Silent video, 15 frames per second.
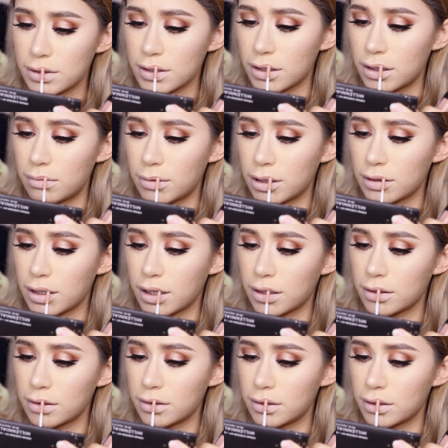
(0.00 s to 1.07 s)
Sorry about
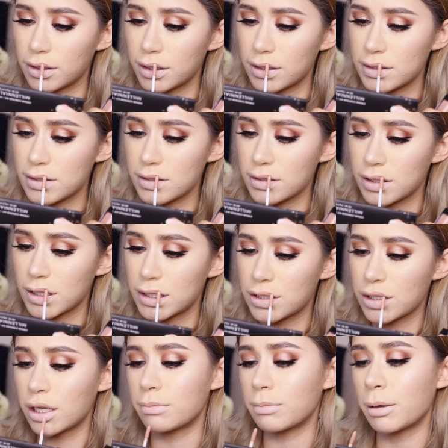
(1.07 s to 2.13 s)
that, you guys. I
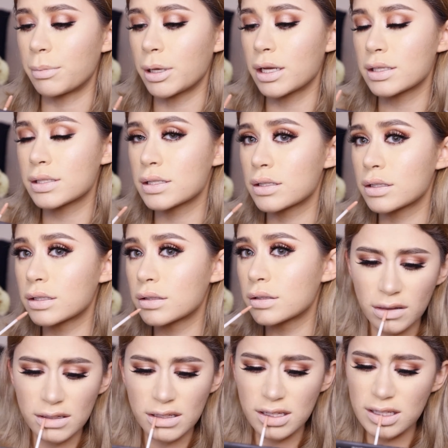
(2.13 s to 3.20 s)
tried my best.
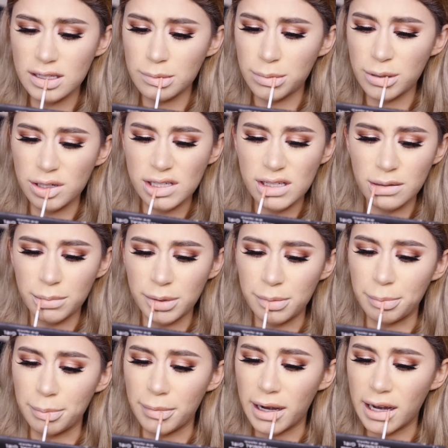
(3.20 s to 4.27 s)
Is this supposed to
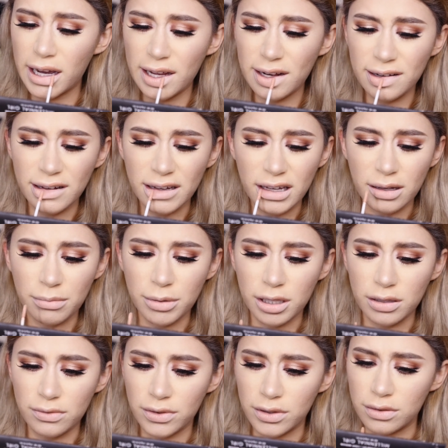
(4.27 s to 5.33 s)
be matte? Like, I'm
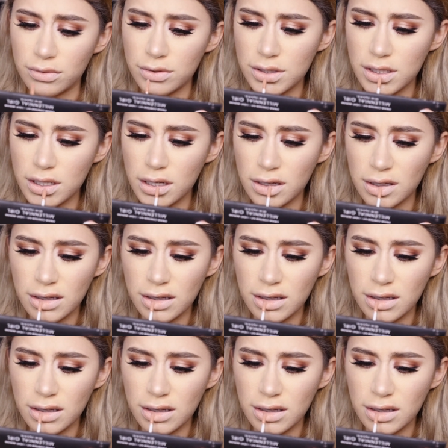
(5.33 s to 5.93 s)
confused.